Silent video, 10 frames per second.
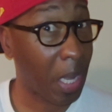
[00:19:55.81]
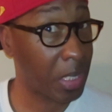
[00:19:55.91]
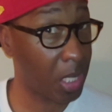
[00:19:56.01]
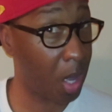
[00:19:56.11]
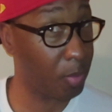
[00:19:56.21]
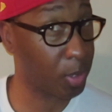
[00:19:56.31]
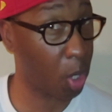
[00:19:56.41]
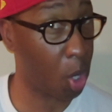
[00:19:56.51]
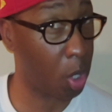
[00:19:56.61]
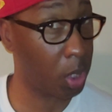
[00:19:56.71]
and y'all was
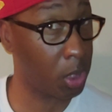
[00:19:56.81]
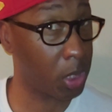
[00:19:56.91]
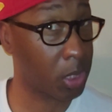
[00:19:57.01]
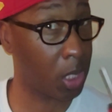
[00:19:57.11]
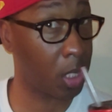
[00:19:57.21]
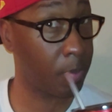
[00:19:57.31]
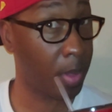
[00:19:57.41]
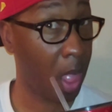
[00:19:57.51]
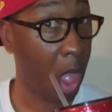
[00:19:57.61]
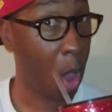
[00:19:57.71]
all hugged
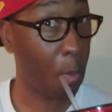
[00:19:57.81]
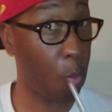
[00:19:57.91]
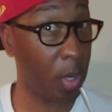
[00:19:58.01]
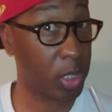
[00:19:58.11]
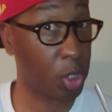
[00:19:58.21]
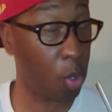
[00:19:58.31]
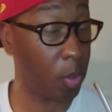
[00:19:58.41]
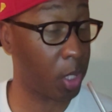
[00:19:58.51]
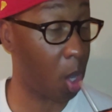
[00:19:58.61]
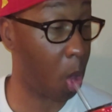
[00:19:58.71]
up. What's
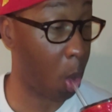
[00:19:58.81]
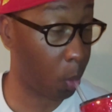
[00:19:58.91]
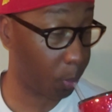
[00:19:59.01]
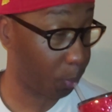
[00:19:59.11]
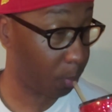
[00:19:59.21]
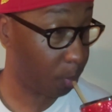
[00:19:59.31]
going on?